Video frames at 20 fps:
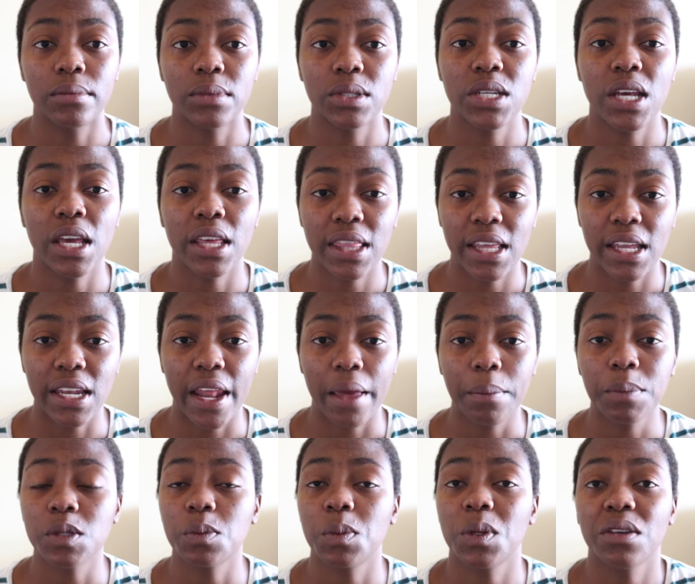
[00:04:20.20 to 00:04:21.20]
take their
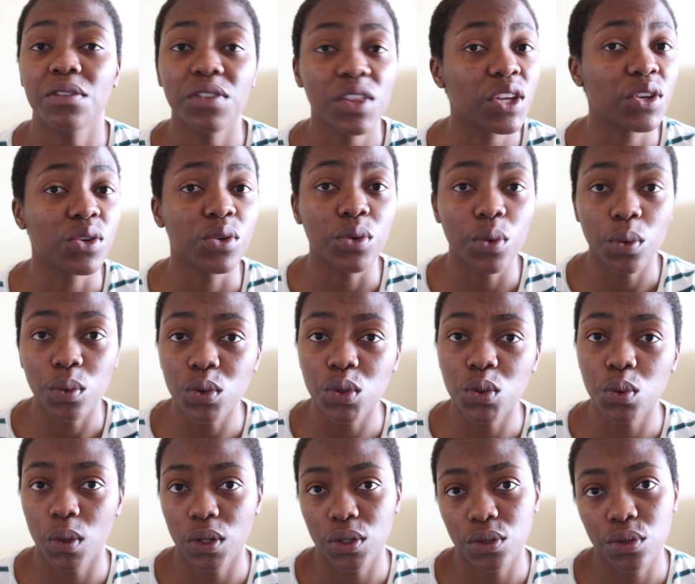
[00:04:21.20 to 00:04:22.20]
naps, but if they don't
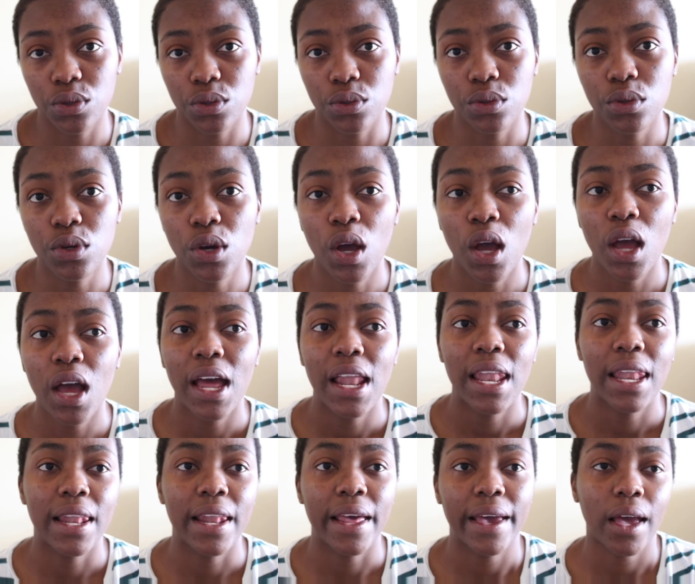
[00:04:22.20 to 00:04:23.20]
want to,
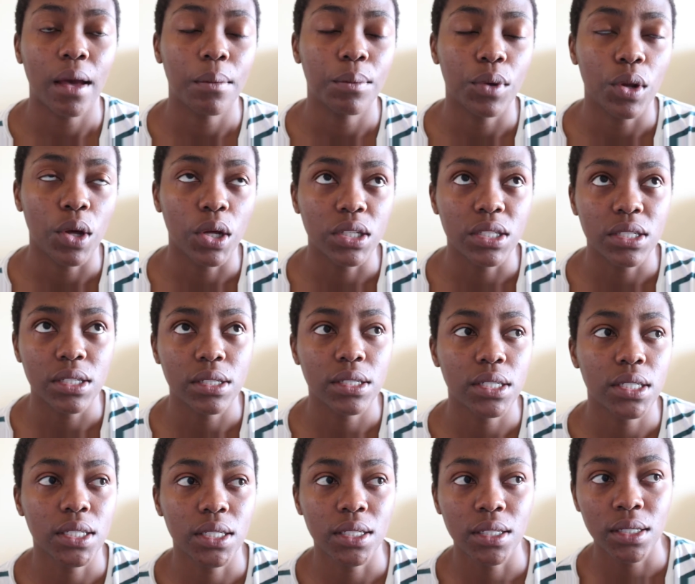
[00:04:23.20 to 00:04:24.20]
like, I'm not
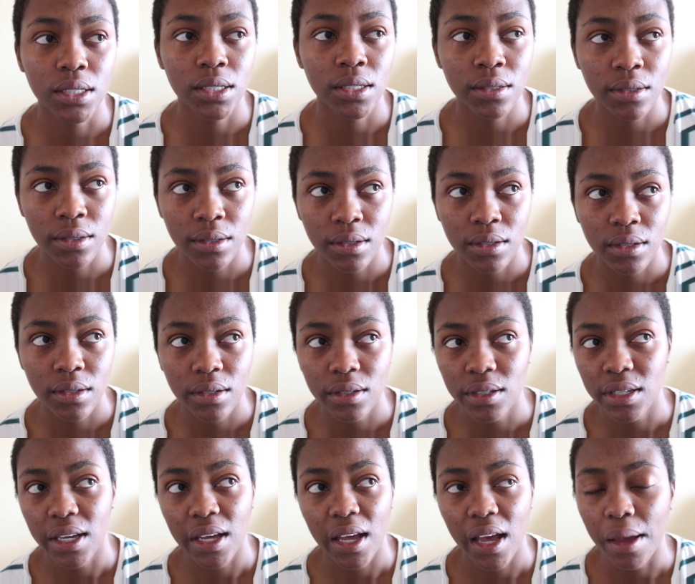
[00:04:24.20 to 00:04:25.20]

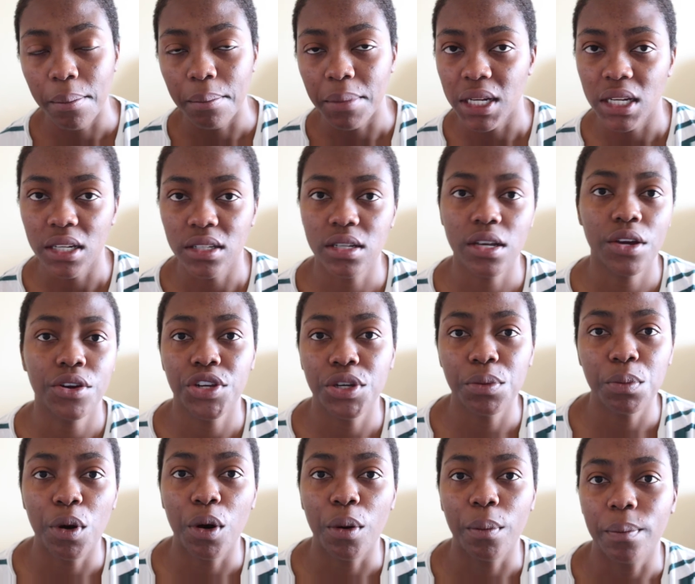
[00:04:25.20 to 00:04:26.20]
a military
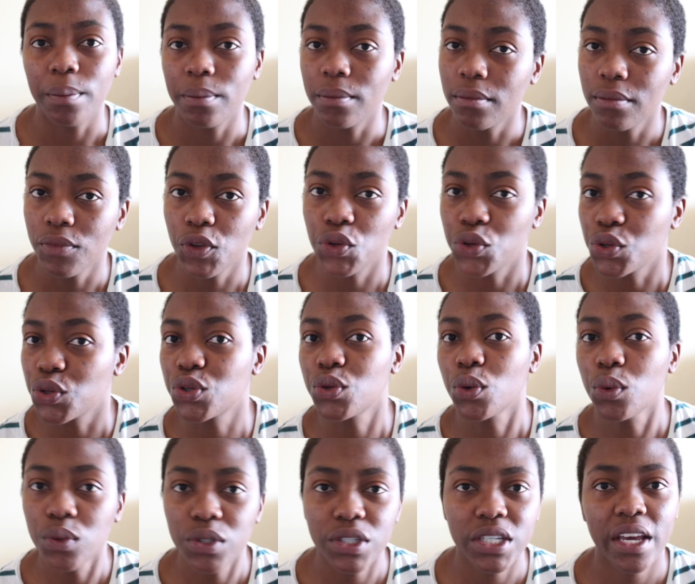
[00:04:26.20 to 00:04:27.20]
mom, you
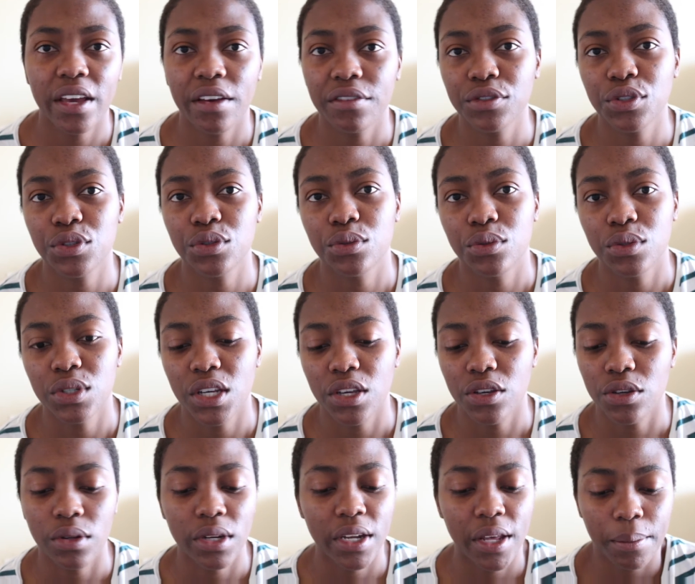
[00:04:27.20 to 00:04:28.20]
don't have to
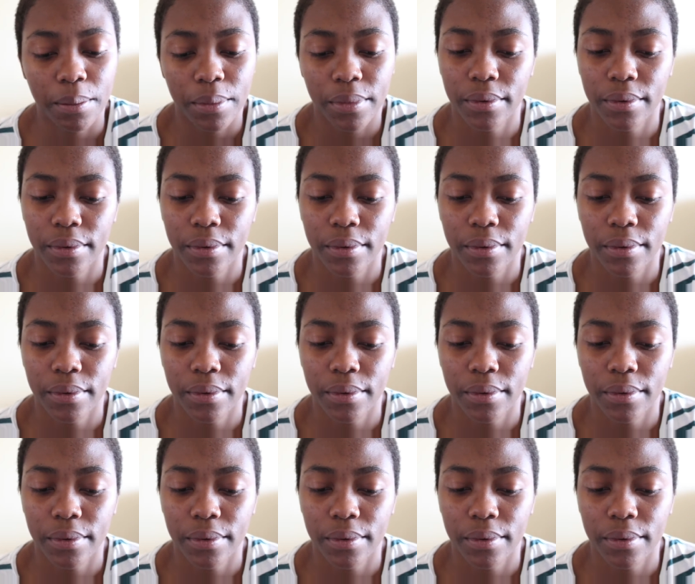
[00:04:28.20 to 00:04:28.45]
take a nap.